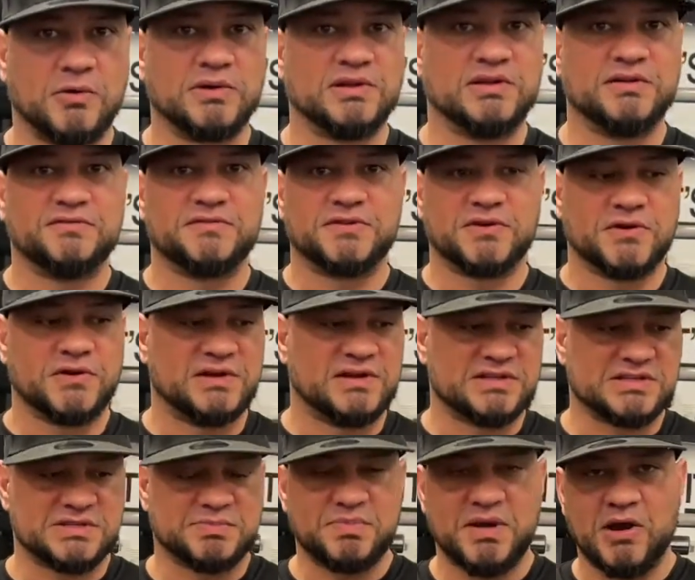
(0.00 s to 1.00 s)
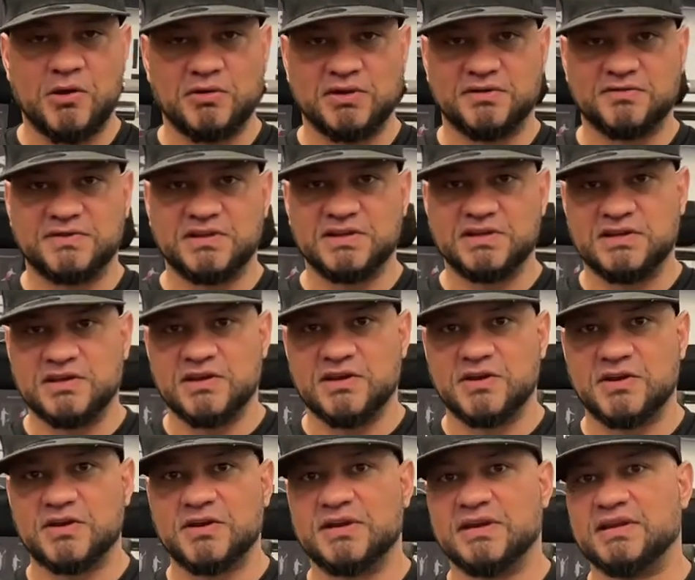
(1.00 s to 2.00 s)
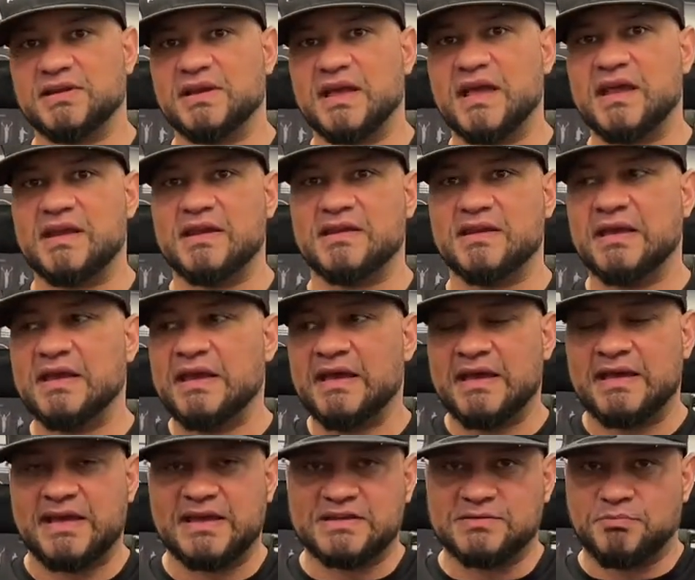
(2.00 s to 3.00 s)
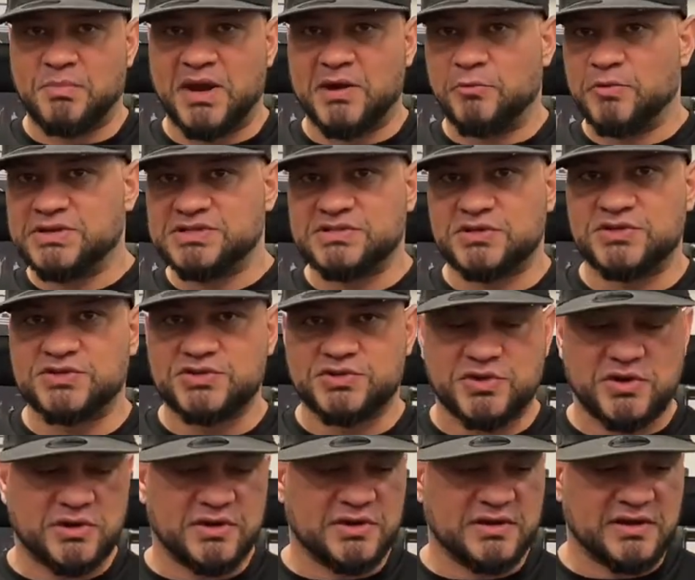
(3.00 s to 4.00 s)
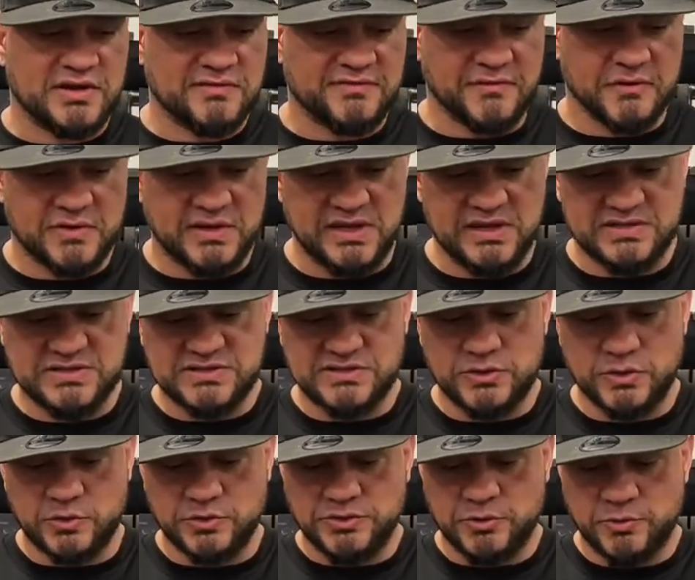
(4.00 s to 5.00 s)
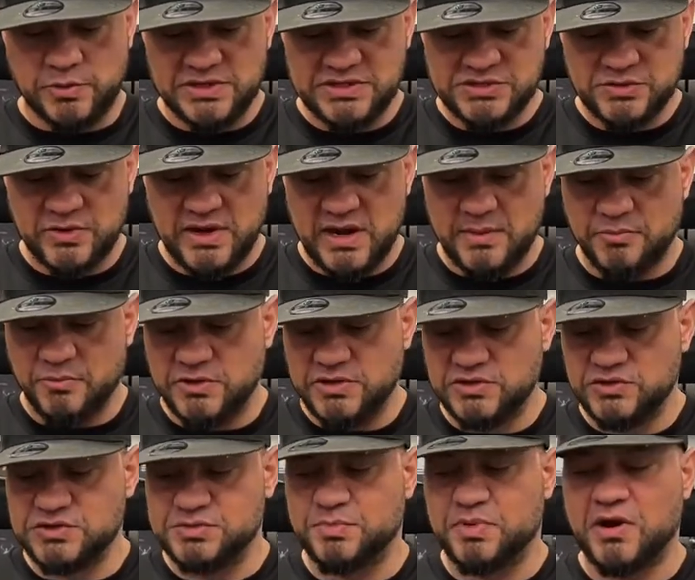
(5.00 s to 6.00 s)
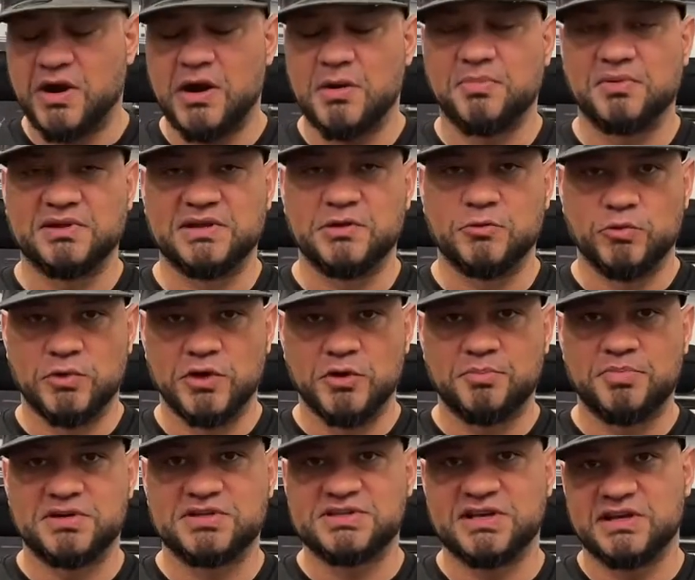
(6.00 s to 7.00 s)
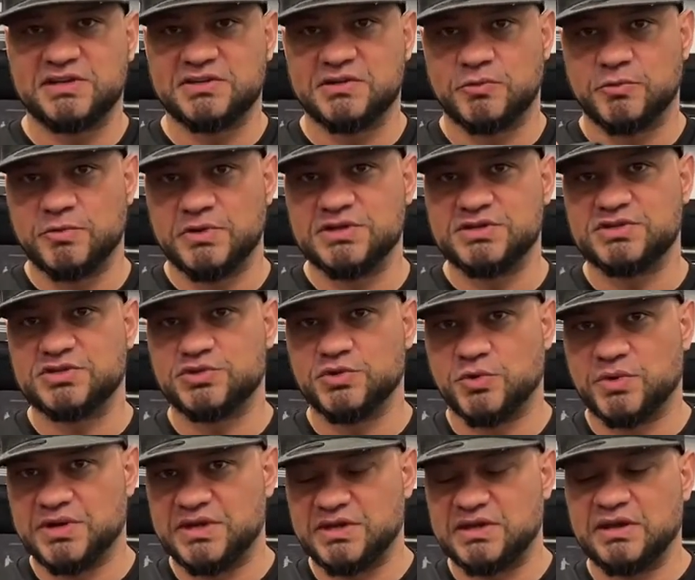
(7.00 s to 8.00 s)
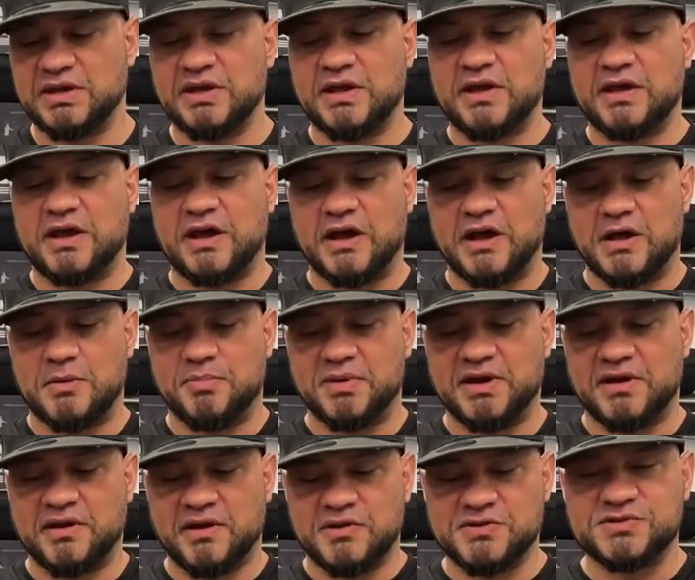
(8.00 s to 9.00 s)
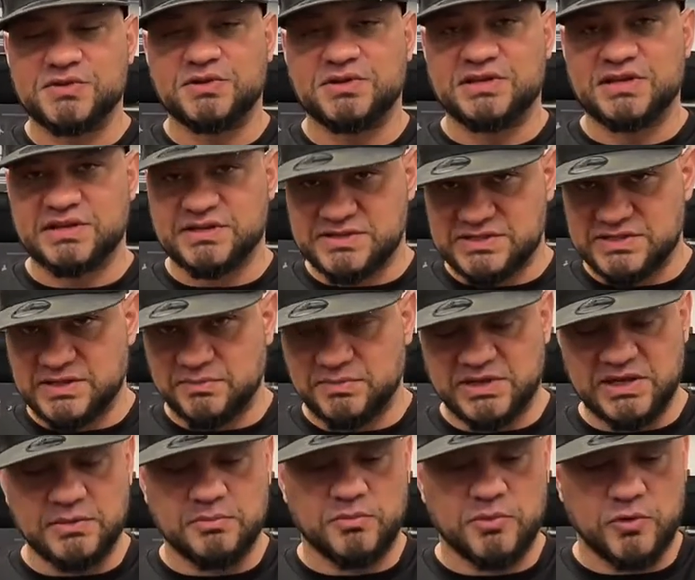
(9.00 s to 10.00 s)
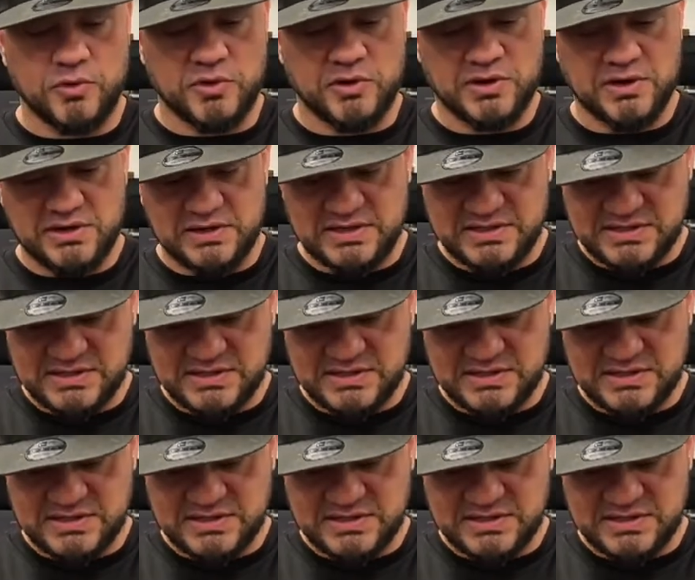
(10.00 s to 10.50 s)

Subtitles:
lifter and this is powerlifting gear and my wrists are strong enough. Okay, so the wrist wrap, when used properly, will protect your wrist joint, but it also does something more, and it's